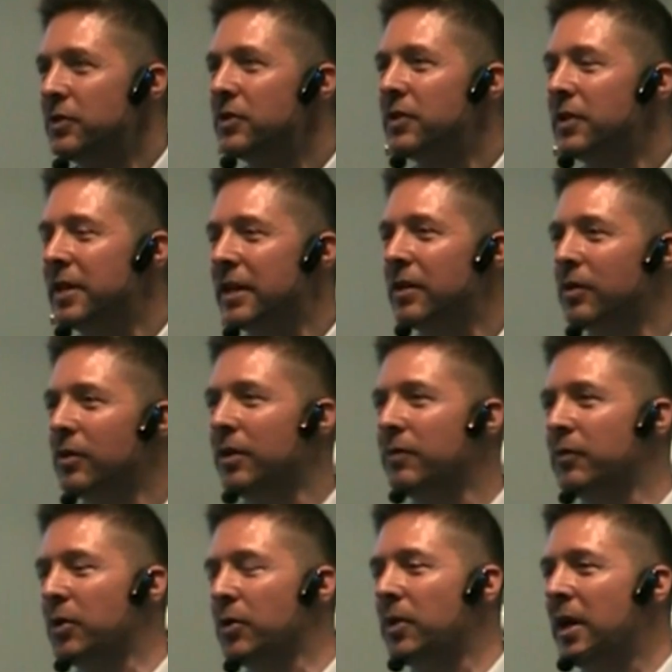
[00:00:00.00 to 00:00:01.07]
just a technical
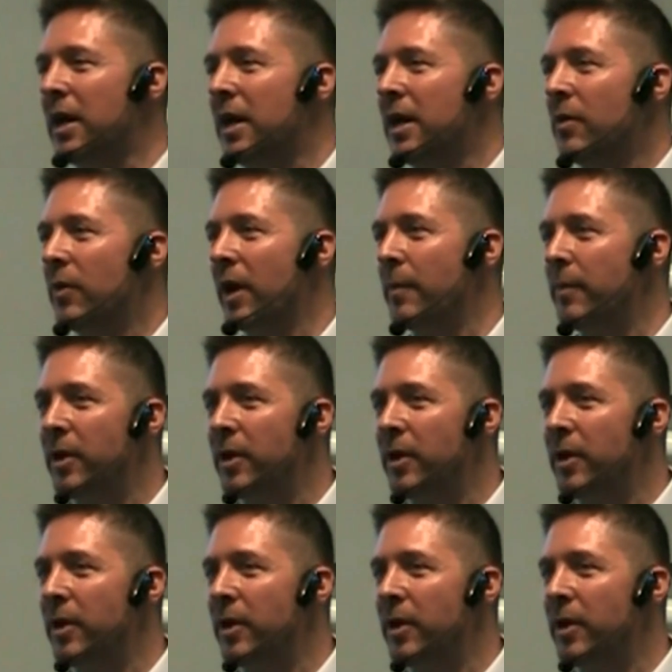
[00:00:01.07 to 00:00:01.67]
interview when I'm